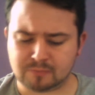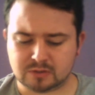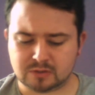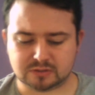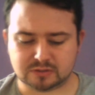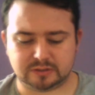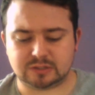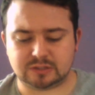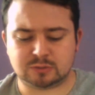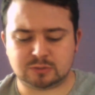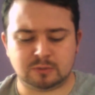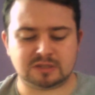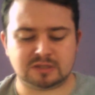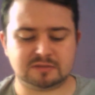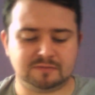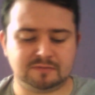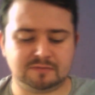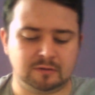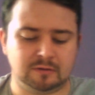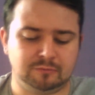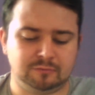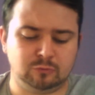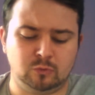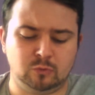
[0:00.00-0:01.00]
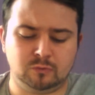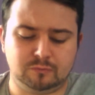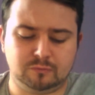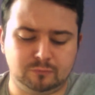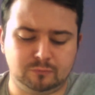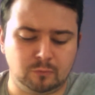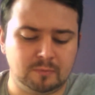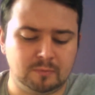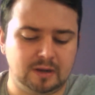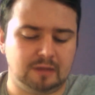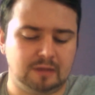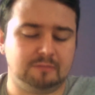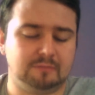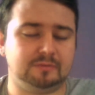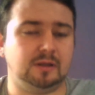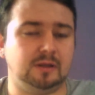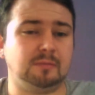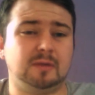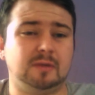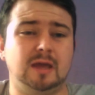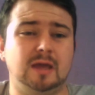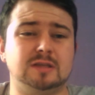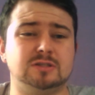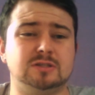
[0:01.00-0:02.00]
So that's the way to think of Fulminating
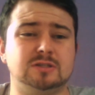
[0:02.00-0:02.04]
Flame Cage.